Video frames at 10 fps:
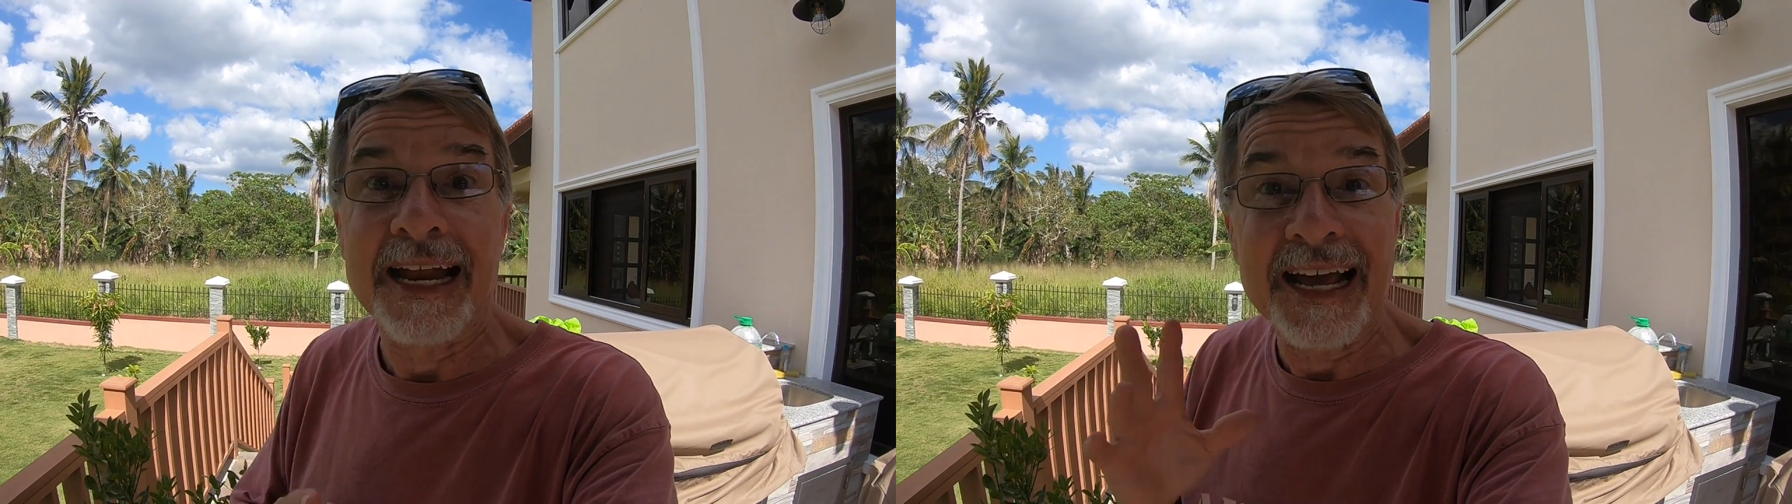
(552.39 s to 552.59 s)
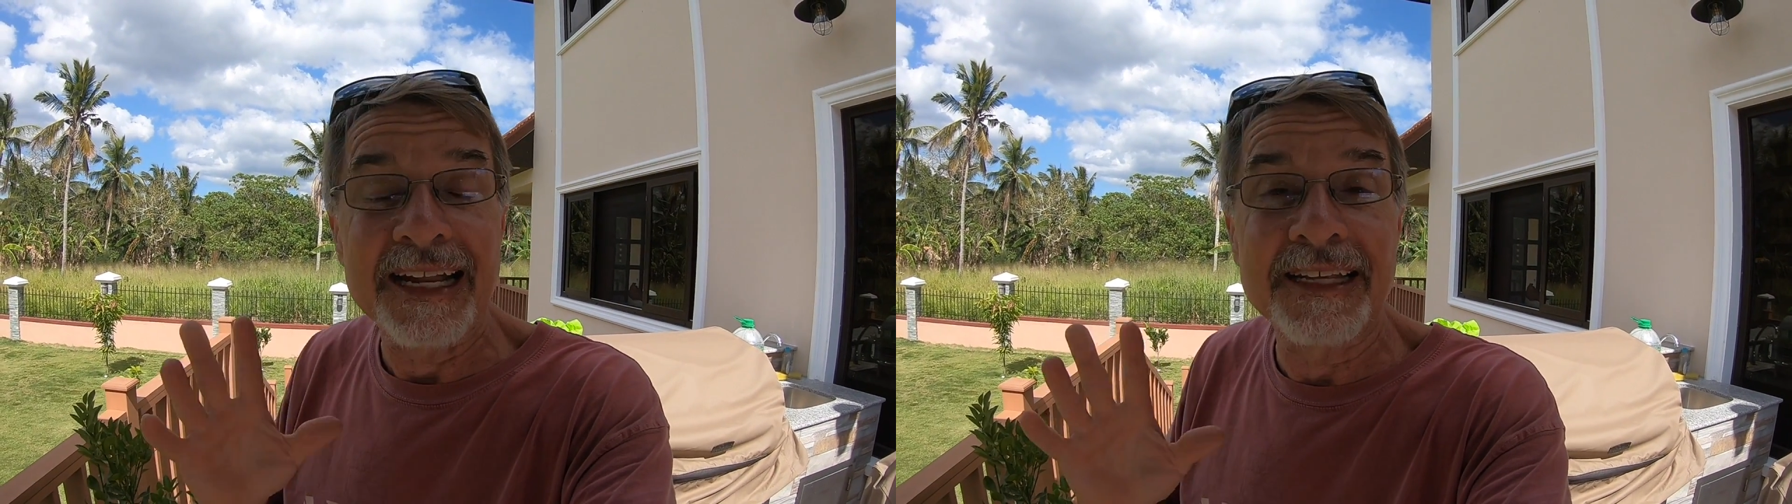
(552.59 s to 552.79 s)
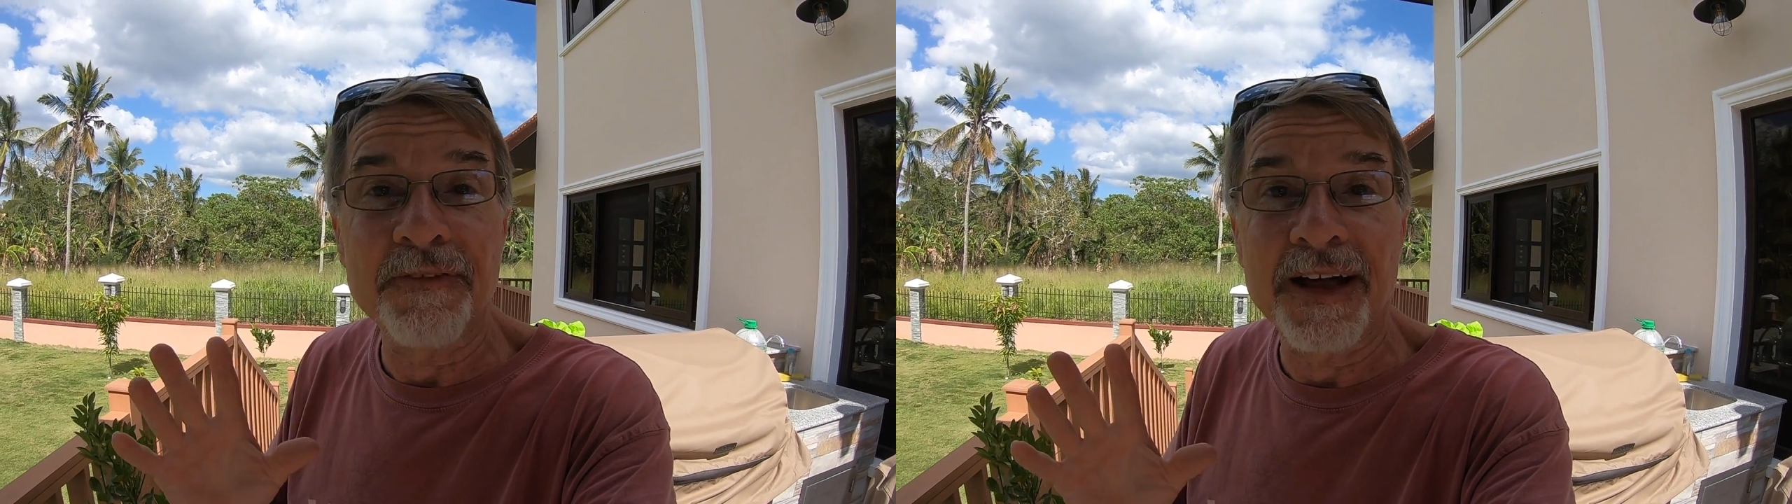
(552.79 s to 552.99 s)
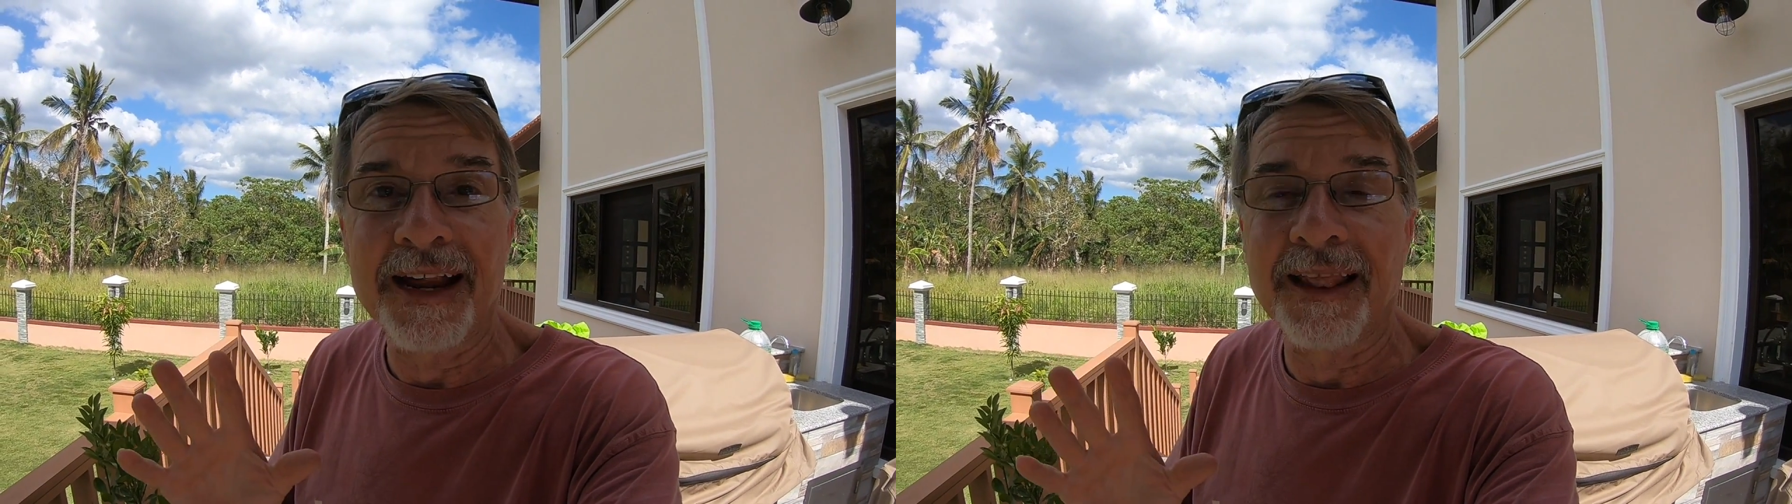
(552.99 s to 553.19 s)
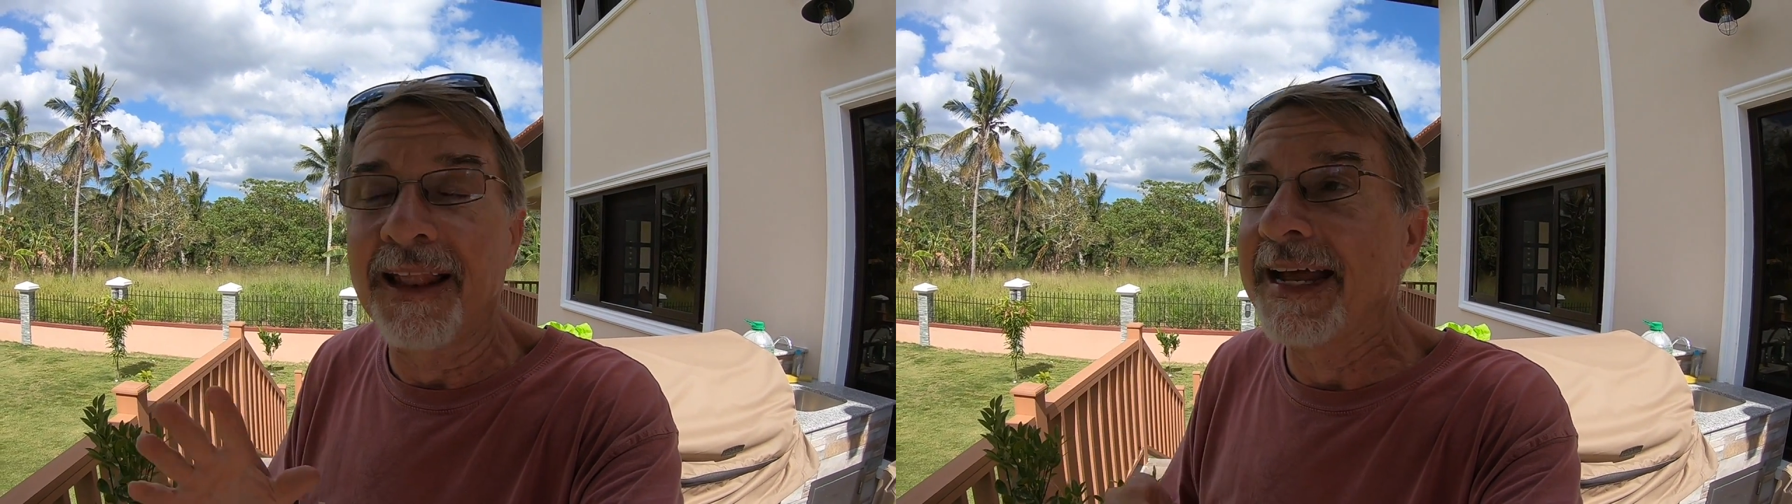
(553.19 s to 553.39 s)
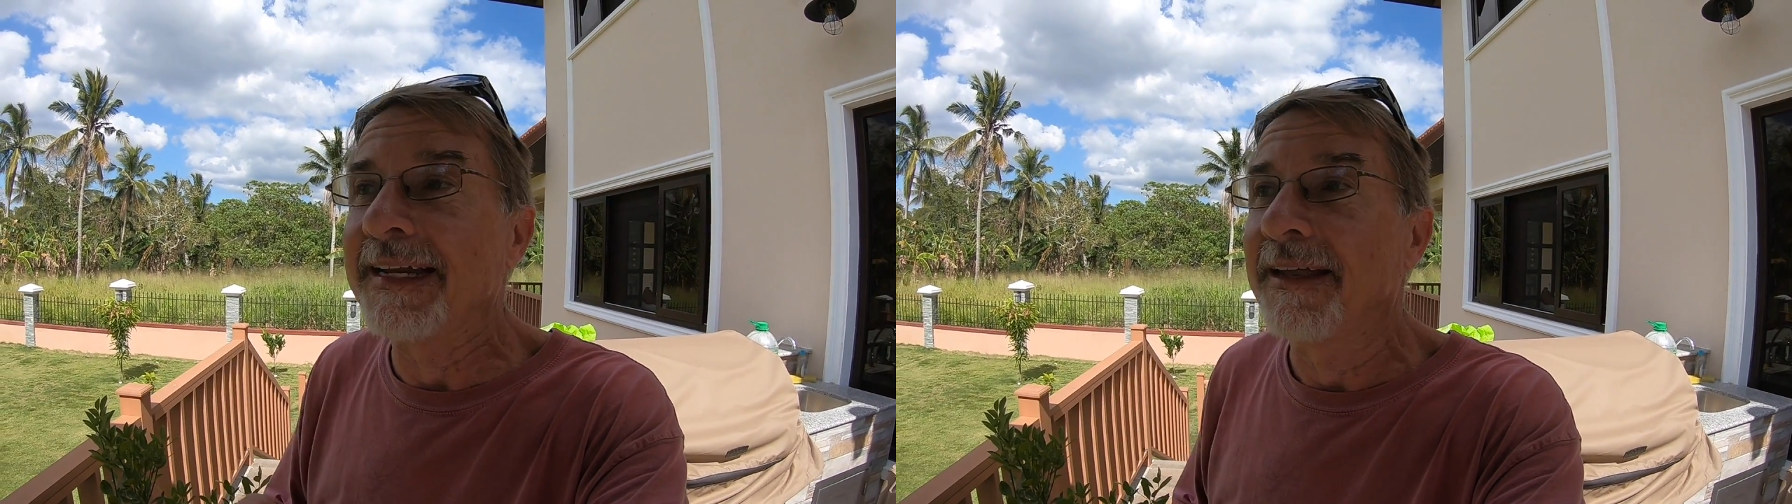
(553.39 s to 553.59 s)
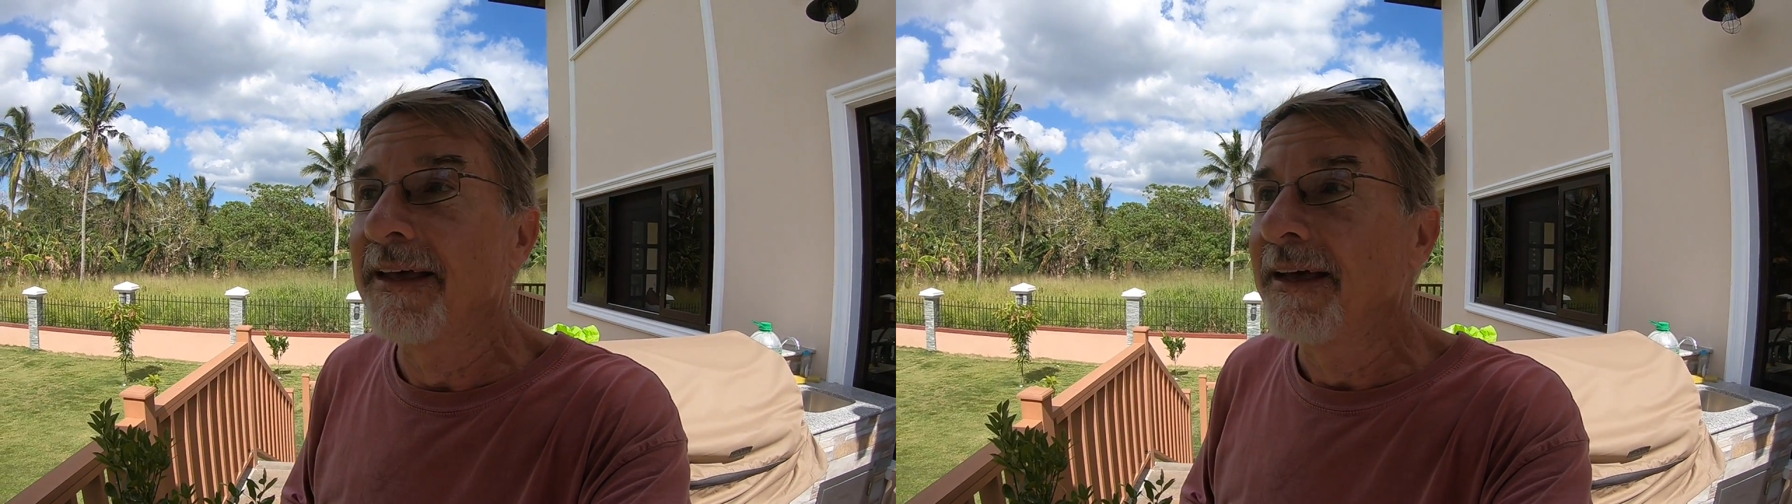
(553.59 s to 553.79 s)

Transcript: I got a different kind of light.